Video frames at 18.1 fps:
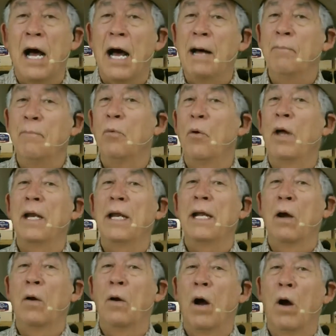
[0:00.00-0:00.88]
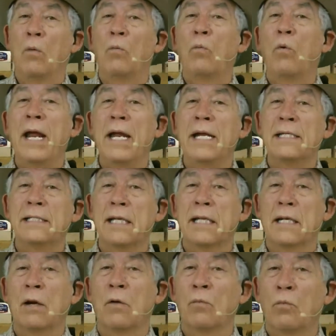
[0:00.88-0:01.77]
I'm running a, a race
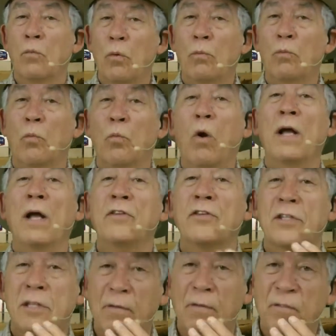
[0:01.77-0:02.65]
that runs